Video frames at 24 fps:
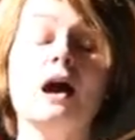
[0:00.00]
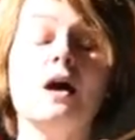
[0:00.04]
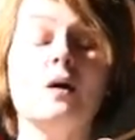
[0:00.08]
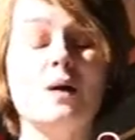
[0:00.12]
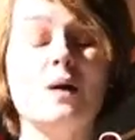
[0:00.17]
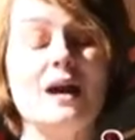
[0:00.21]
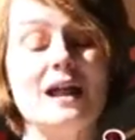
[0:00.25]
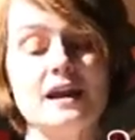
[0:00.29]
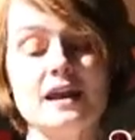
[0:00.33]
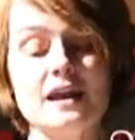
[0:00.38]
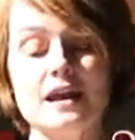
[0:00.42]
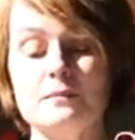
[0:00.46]

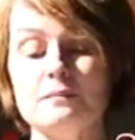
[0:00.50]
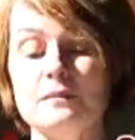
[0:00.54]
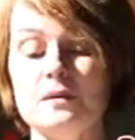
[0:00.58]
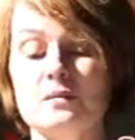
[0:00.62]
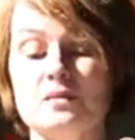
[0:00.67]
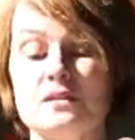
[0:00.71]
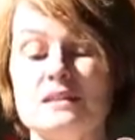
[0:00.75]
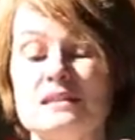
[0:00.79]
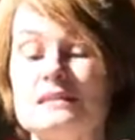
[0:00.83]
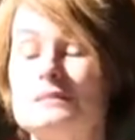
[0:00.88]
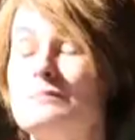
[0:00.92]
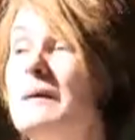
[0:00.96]
Well, he hit me
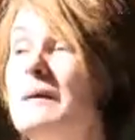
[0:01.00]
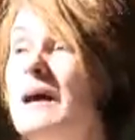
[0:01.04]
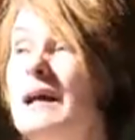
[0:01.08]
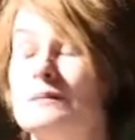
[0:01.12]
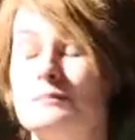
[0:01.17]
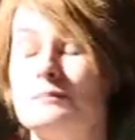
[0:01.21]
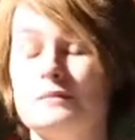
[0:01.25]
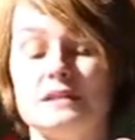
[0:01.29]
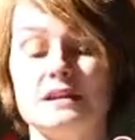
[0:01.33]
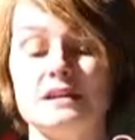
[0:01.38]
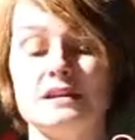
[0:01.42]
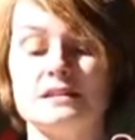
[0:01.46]
with his
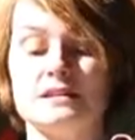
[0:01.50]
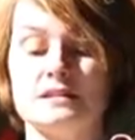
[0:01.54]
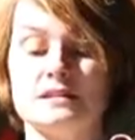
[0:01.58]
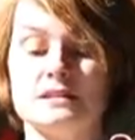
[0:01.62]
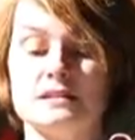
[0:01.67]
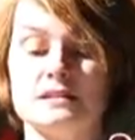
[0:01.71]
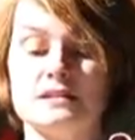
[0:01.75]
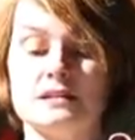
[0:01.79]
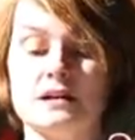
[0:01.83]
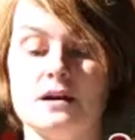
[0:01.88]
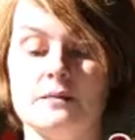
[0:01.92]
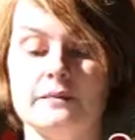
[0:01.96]
belt, but that didn't
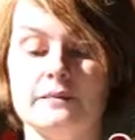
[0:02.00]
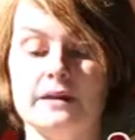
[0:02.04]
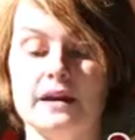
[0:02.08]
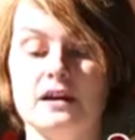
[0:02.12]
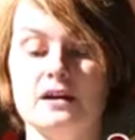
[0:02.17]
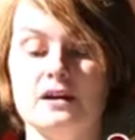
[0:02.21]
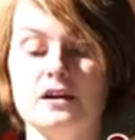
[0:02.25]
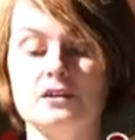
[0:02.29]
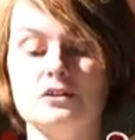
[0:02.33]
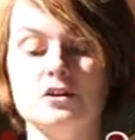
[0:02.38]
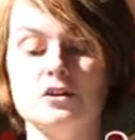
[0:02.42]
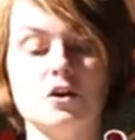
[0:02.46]
stop me. I
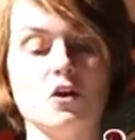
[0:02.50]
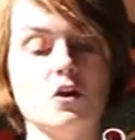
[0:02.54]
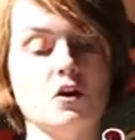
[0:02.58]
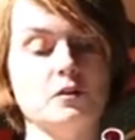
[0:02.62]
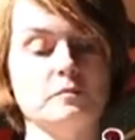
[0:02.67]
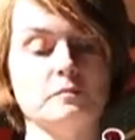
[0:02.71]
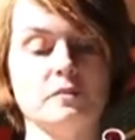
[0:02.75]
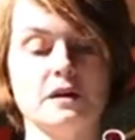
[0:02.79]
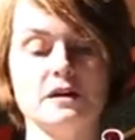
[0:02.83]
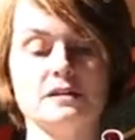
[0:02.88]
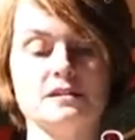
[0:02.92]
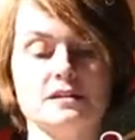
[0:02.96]
got
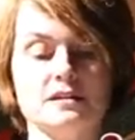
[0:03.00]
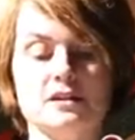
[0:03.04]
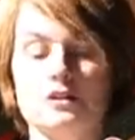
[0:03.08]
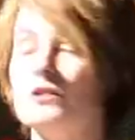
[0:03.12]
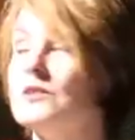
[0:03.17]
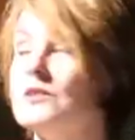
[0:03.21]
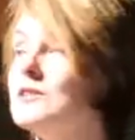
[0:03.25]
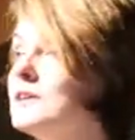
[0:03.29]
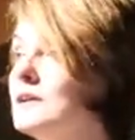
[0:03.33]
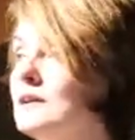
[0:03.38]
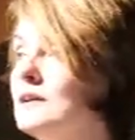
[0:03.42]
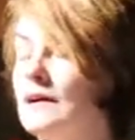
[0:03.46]
caught by a
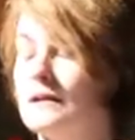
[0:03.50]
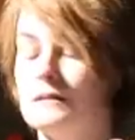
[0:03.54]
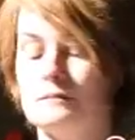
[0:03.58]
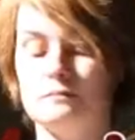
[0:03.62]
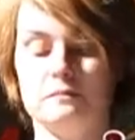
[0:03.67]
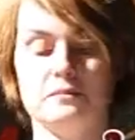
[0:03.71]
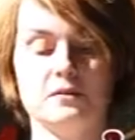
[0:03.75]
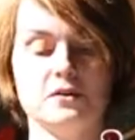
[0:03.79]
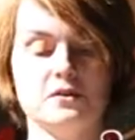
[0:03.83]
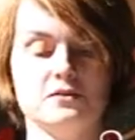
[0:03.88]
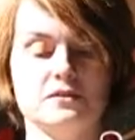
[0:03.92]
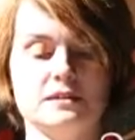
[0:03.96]
security guard in
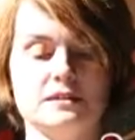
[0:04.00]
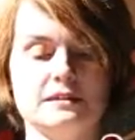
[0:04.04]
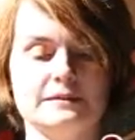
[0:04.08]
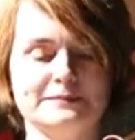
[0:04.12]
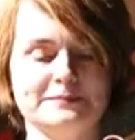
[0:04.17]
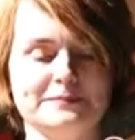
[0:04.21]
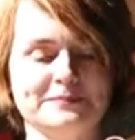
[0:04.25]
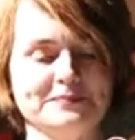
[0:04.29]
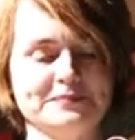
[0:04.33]
boots.